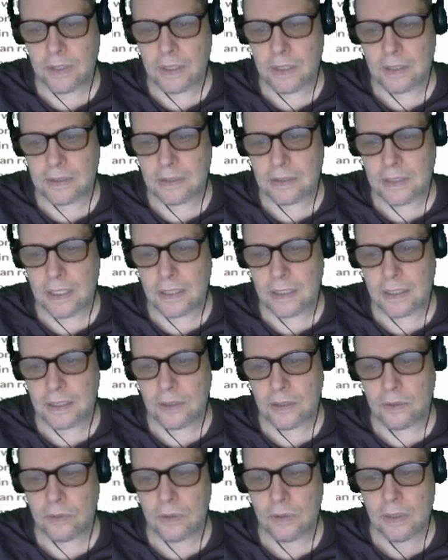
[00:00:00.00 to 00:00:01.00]
extending
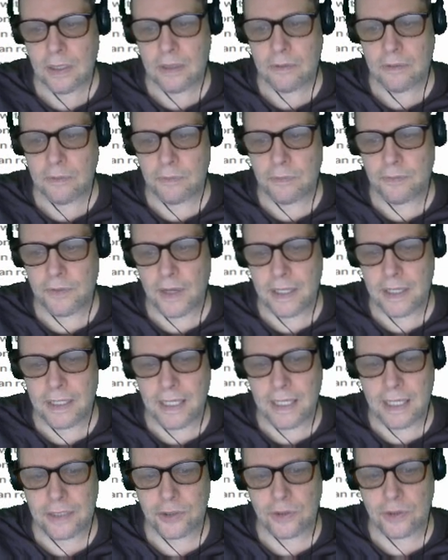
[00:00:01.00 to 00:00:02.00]
you
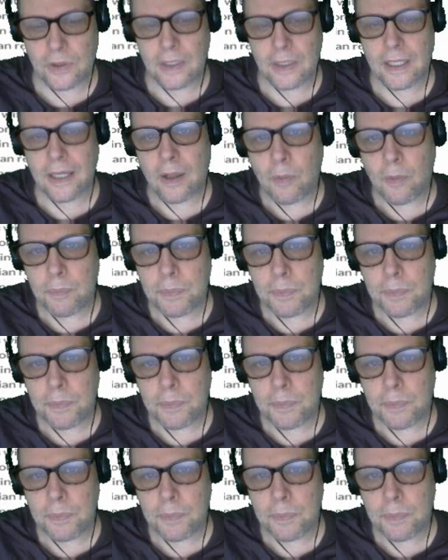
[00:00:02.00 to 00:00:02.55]
financial help